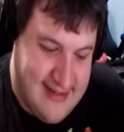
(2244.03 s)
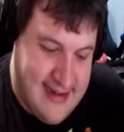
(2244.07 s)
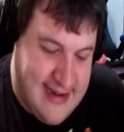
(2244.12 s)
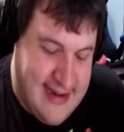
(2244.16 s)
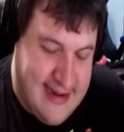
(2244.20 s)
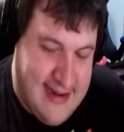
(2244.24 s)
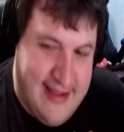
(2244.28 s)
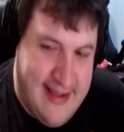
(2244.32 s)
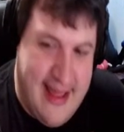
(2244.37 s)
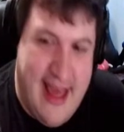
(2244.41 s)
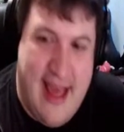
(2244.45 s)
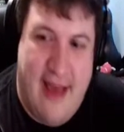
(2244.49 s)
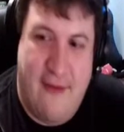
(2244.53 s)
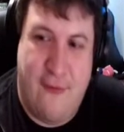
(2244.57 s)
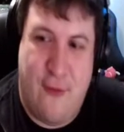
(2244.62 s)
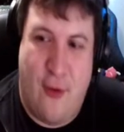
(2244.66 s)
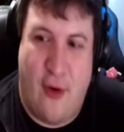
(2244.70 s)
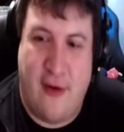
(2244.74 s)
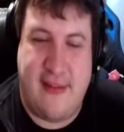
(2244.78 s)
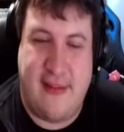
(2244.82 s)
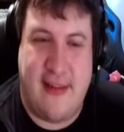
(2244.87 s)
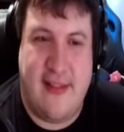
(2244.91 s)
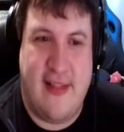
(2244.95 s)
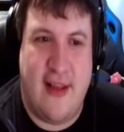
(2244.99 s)
Of
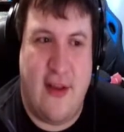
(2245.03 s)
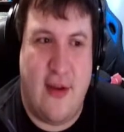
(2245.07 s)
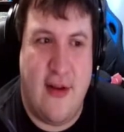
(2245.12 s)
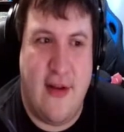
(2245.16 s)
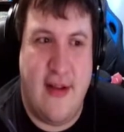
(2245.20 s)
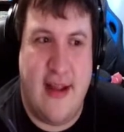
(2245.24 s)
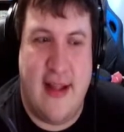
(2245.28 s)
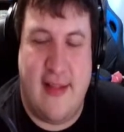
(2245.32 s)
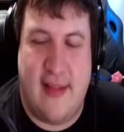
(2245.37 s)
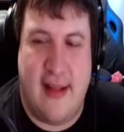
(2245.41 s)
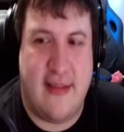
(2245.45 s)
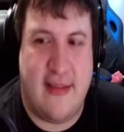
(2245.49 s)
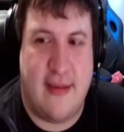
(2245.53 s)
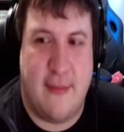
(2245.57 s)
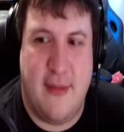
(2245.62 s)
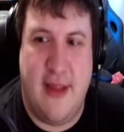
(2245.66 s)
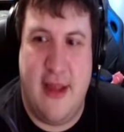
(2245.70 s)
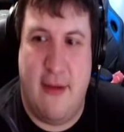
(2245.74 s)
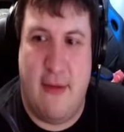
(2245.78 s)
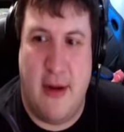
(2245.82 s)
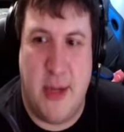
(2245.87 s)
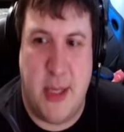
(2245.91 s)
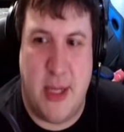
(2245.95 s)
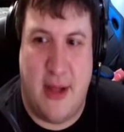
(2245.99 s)
course, like, they couldn't get, like, some of
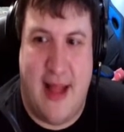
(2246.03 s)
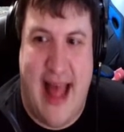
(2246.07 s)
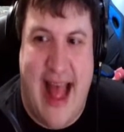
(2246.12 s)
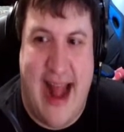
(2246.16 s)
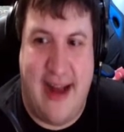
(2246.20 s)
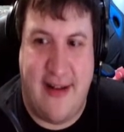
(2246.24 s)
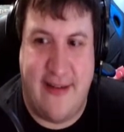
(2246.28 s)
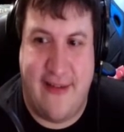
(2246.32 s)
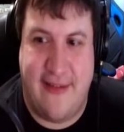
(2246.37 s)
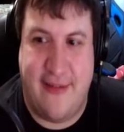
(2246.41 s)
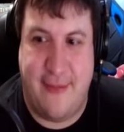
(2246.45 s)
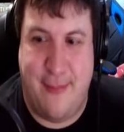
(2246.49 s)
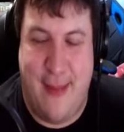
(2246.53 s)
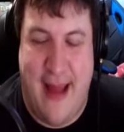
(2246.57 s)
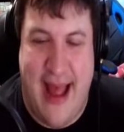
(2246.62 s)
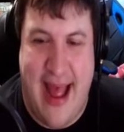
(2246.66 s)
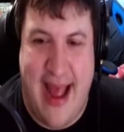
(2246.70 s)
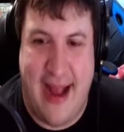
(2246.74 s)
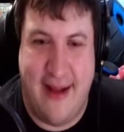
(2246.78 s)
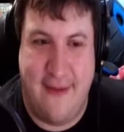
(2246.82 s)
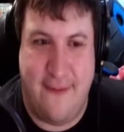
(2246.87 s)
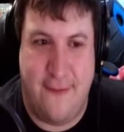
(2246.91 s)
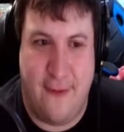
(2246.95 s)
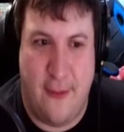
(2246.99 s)
the original actors
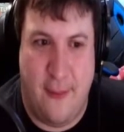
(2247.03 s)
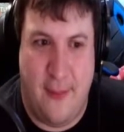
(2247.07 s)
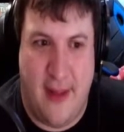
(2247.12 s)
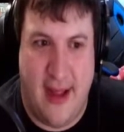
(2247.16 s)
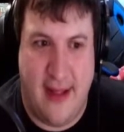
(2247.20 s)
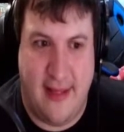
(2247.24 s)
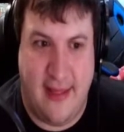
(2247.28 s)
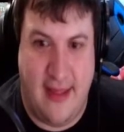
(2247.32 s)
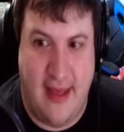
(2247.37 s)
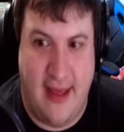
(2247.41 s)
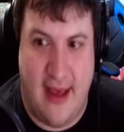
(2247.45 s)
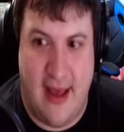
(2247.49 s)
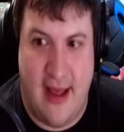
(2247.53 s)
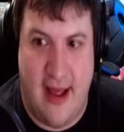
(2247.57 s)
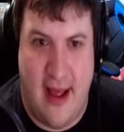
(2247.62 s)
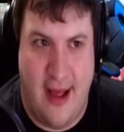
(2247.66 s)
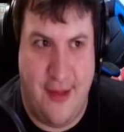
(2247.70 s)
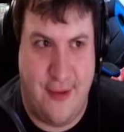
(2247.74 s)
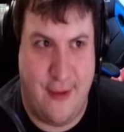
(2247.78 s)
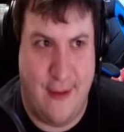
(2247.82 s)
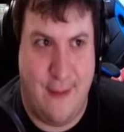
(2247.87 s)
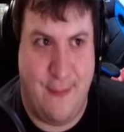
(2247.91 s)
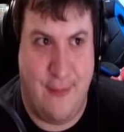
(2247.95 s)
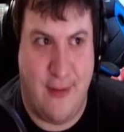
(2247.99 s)
back from, like, the
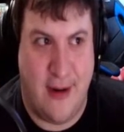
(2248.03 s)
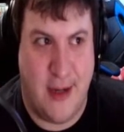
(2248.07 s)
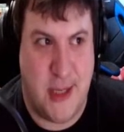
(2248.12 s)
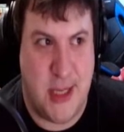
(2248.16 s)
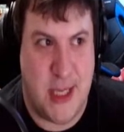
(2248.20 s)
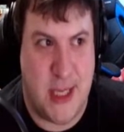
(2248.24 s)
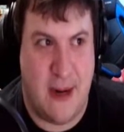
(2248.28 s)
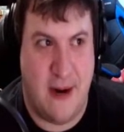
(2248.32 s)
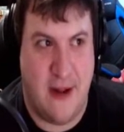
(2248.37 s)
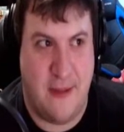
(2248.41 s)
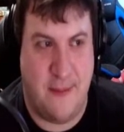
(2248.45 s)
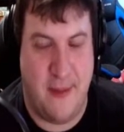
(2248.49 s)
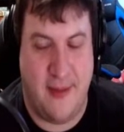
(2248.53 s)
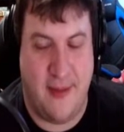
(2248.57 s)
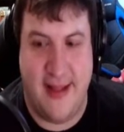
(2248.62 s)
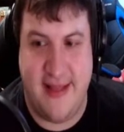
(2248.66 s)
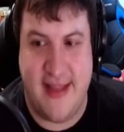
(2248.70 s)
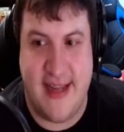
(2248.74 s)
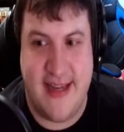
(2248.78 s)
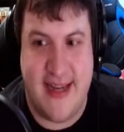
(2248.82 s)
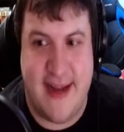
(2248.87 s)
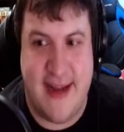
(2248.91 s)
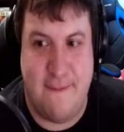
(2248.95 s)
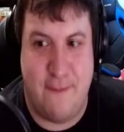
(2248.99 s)
other abridged series, but, like,
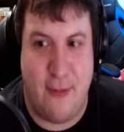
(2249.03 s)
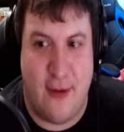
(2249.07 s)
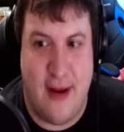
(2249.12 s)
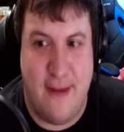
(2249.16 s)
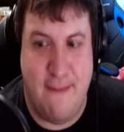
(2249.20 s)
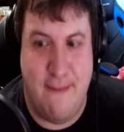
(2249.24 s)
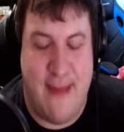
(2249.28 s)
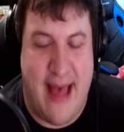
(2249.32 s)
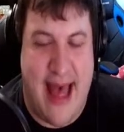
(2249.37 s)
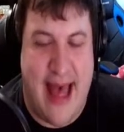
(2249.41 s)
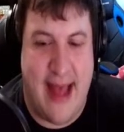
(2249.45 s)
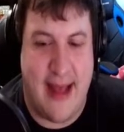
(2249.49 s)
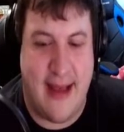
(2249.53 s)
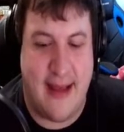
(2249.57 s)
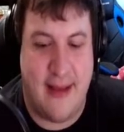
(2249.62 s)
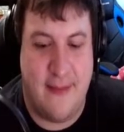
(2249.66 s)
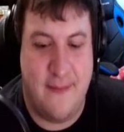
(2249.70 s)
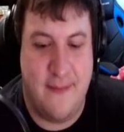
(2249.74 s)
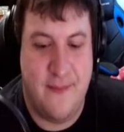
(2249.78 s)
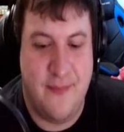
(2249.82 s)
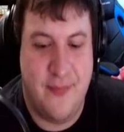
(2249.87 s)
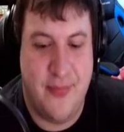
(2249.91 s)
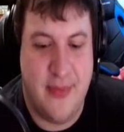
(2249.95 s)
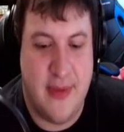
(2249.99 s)
they did bring back...
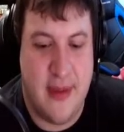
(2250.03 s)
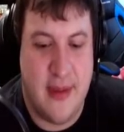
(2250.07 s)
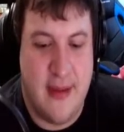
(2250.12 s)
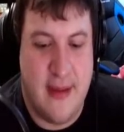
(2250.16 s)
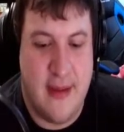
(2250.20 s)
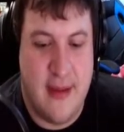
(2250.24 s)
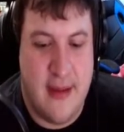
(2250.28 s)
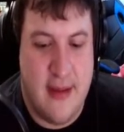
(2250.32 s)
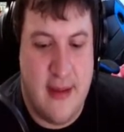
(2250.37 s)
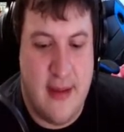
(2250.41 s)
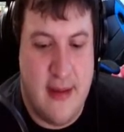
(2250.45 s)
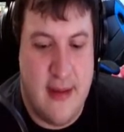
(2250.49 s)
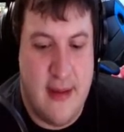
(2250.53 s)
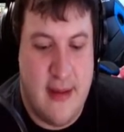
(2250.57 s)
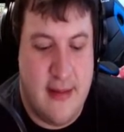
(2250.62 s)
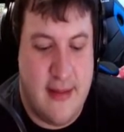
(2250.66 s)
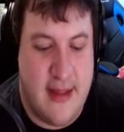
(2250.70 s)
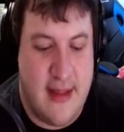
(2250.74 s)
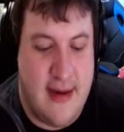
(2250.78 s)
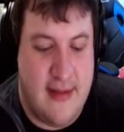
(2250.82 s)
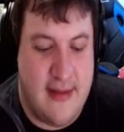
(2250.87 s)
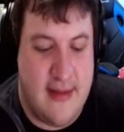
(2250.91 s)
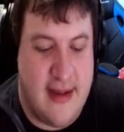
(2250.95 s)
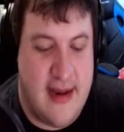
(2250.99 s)

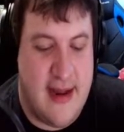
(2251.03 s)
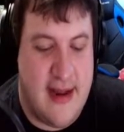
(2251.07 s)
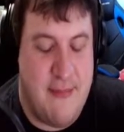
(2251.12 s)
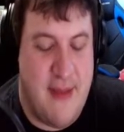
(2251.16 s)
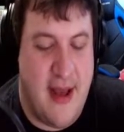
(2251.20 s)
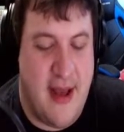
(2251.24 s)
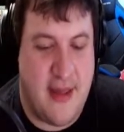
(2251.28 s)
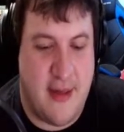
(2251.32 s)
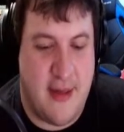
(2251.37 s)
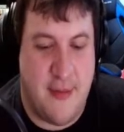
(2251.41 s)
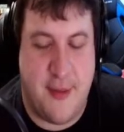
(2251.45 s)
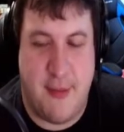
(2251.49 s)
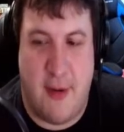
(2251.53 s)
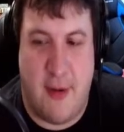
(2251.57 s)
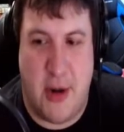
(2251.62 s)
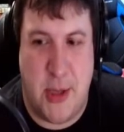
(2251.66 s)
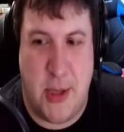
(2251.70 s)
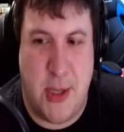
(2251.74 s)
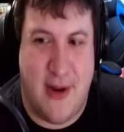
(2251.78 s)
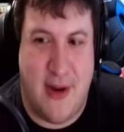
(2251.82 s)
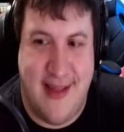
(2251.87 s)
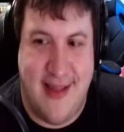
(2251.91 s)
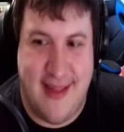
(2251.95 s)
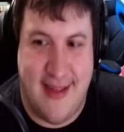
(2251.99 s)
They did make some smart
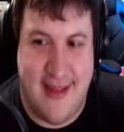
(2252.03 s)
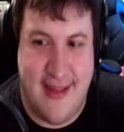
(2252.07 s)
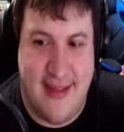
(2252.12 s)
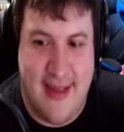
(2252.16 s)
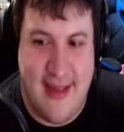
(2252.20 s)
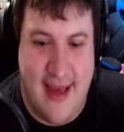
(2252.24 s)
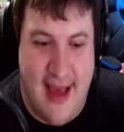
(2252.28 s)
choices.